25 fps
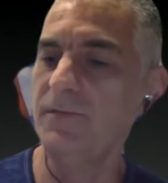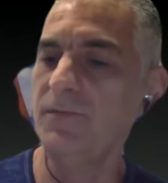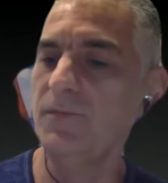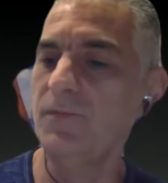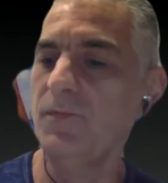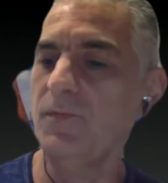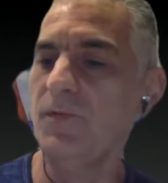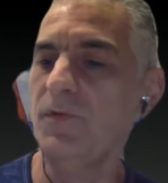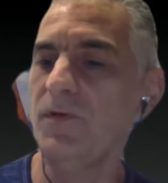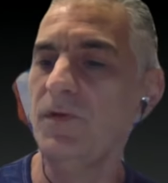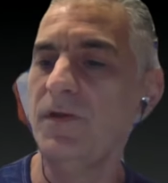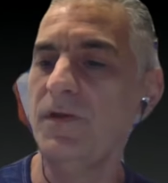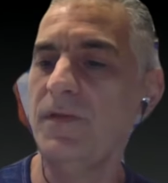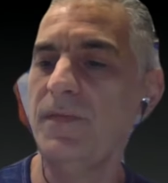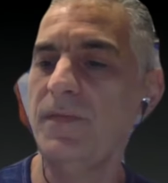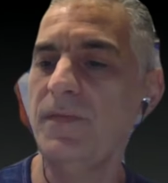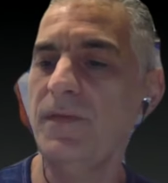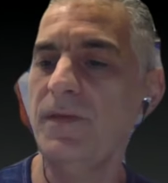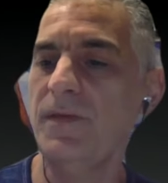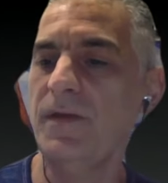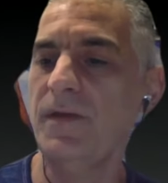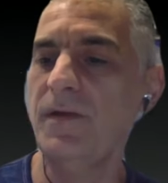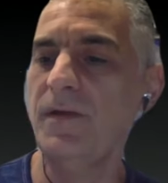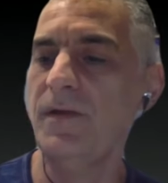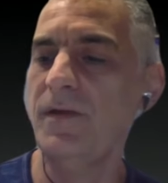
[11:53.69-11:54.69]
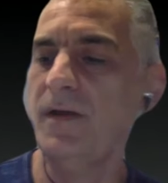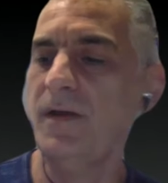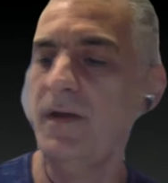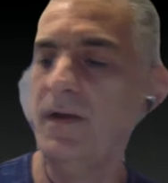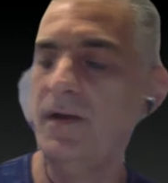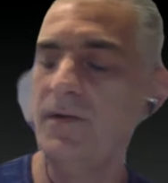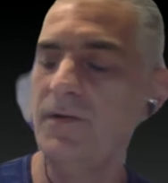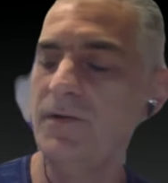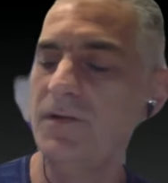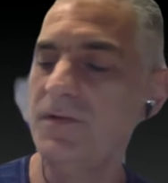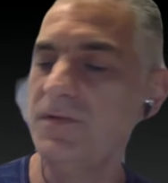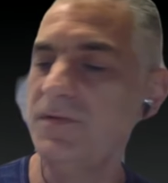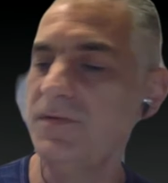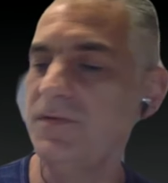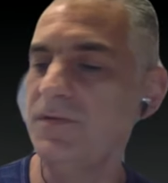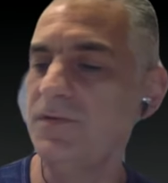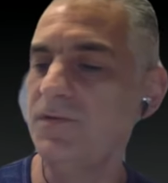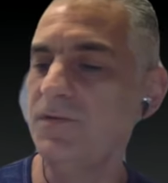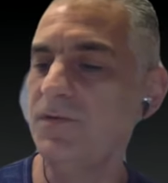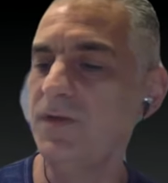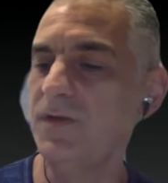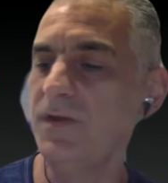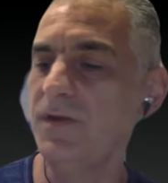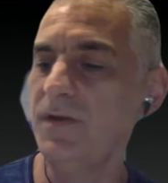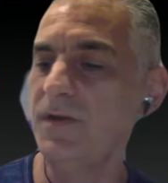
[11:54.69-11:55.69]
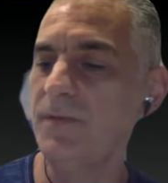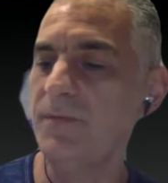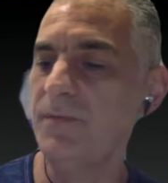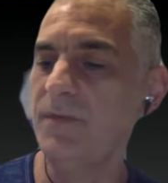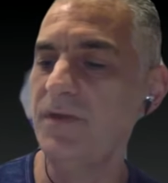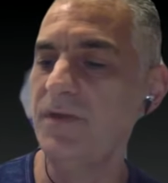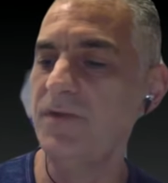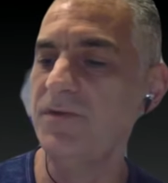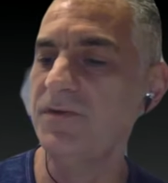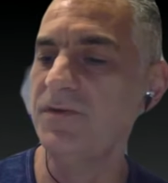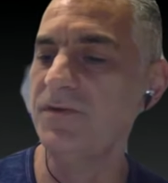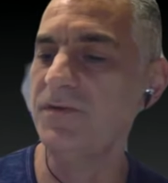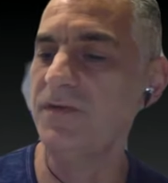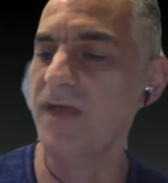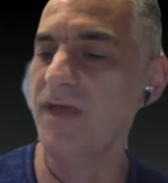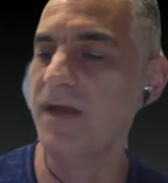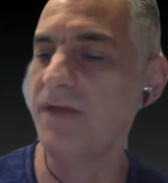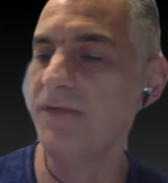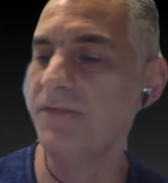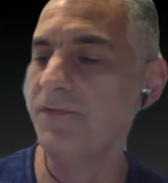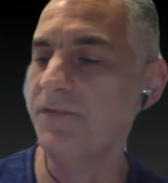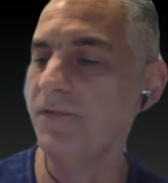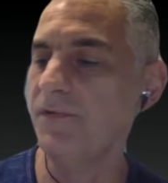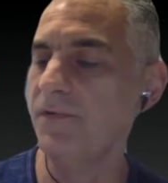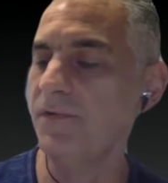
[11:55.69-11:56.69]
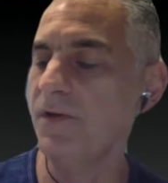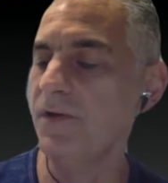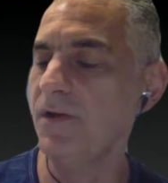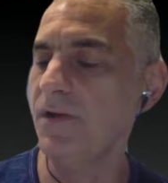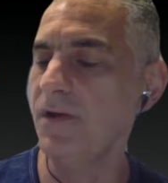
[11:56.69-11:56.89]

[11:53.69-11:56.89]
work in there, how he's treating the patients after